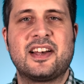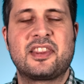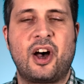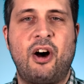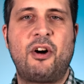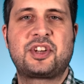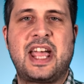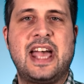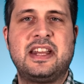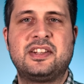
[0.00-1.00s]

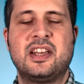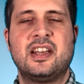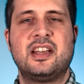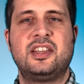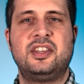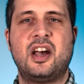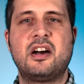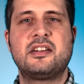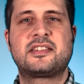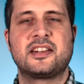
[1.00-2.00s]
hot-headed
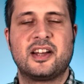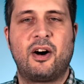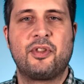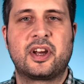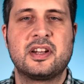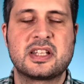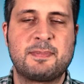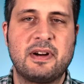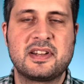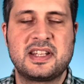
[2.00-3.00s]
youngster on the
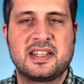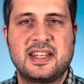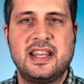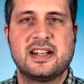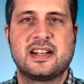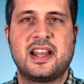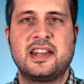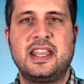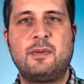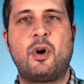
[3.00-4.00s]
conspiracy scene, and
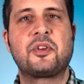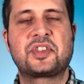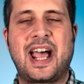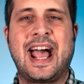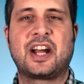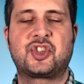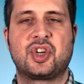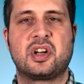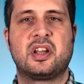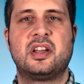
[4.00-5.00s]
he wants
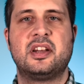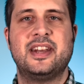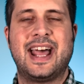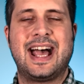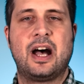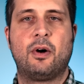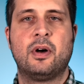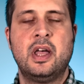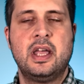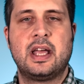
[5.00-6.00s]
action now.
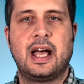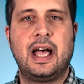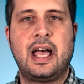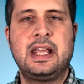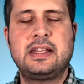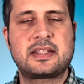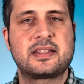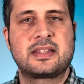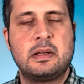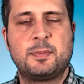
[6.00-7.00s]
And he
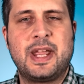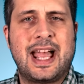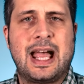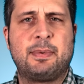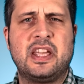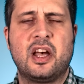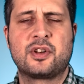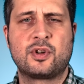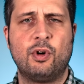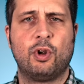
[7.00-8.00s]
doesn't seem to be happy
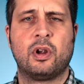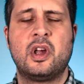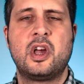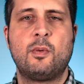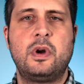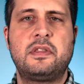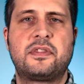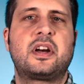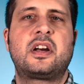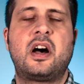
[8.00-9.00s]
at all with
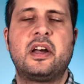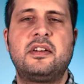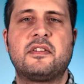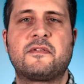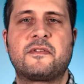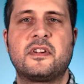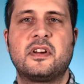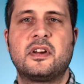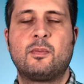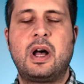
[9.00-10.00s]
the kind of,
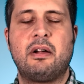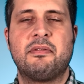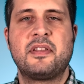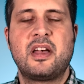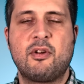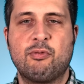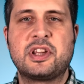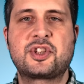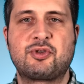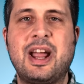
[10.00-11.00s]

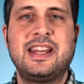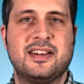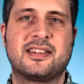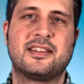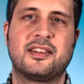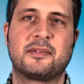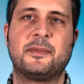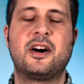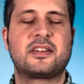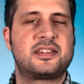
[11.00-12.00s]
restraint that
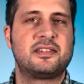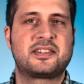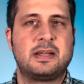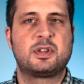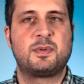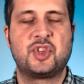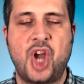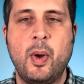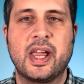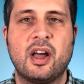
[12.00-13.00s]
Mark Steele seems to be
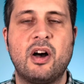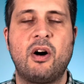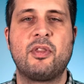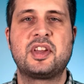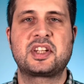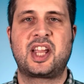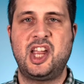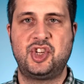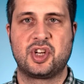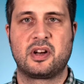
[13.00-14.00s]
showing on this
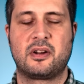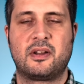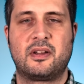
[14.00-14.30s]
occasion.